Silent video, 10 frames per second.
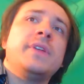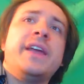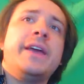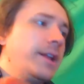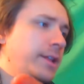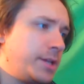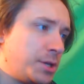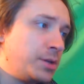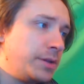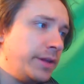And in
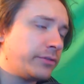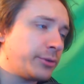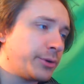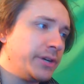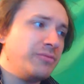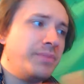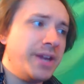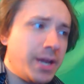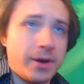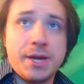addition to these sort of
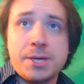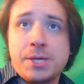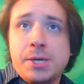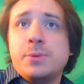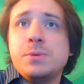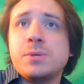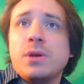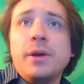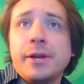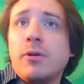bigger issues,
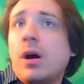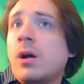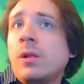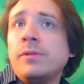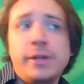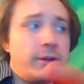all,